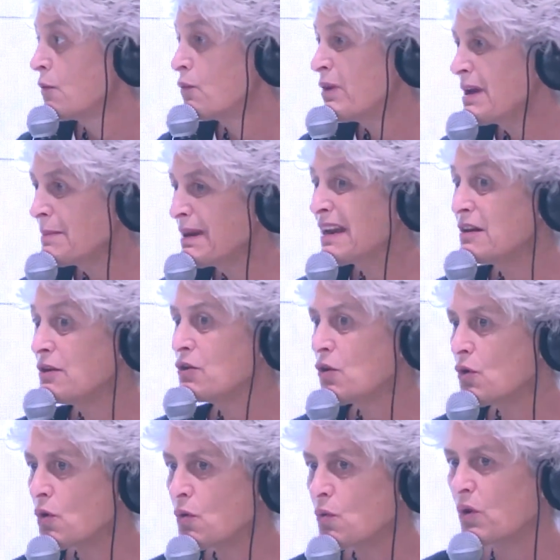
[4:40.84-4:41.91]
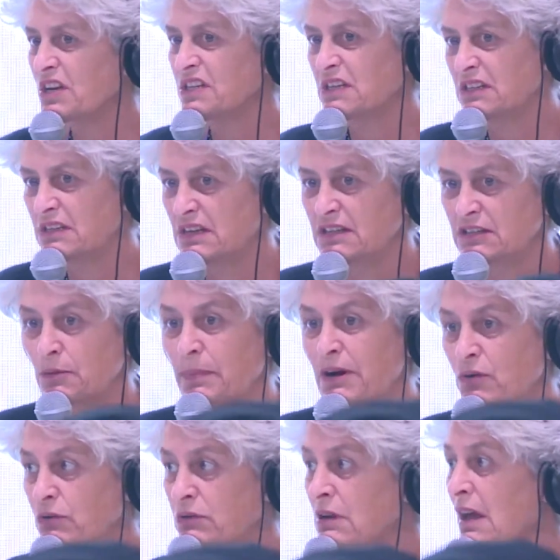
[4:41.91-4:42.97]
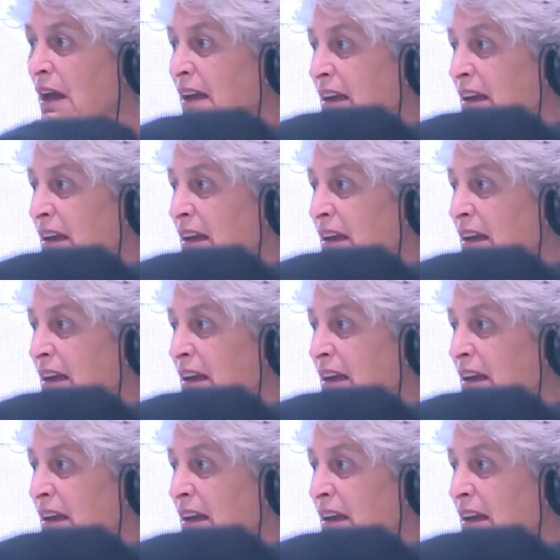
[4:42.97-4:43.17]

Women know what it is about